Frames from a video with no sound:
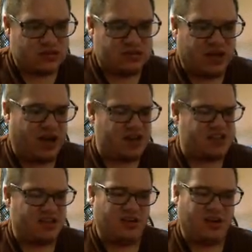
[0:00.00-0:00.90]
God,
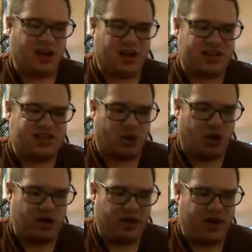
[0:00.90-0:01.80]
isn't there like a
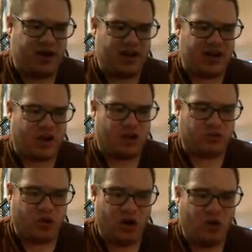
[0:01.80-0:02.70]
door that I need to go
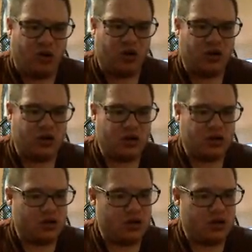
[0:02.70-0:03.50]
through?